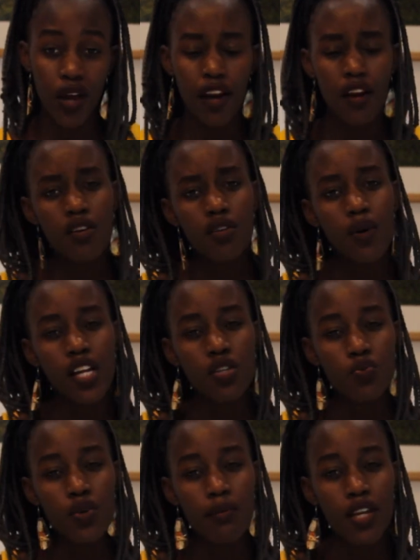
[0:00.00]
I don't know
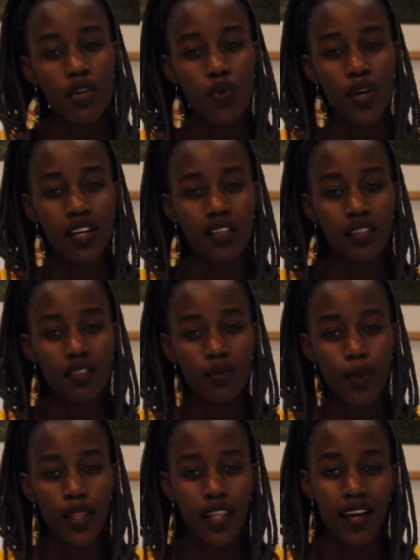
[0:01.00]
what women wear
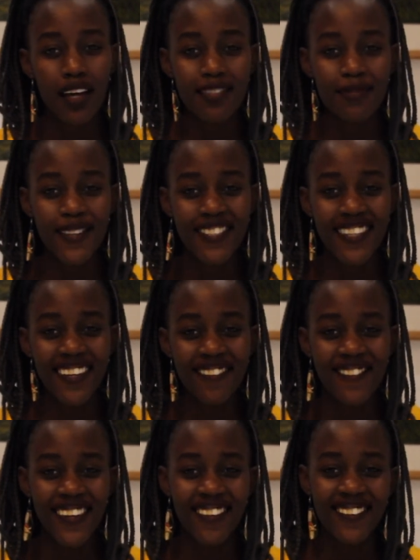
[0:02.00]
when their husbands are
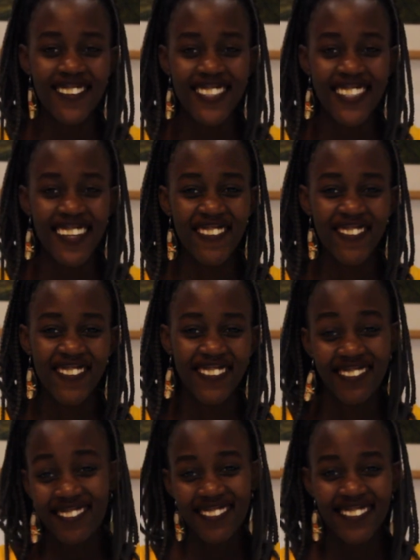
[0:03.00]
unfaithful to her.
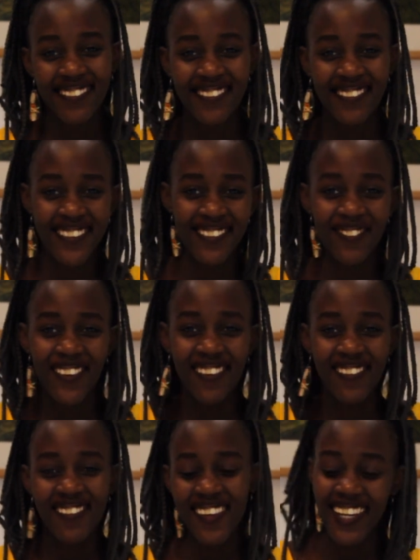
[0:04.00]
You should
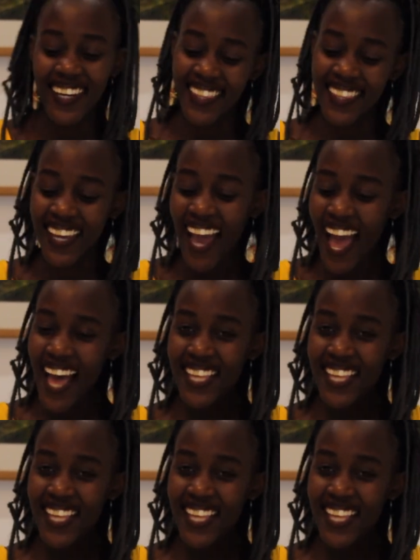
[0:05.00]
probably make it a thing.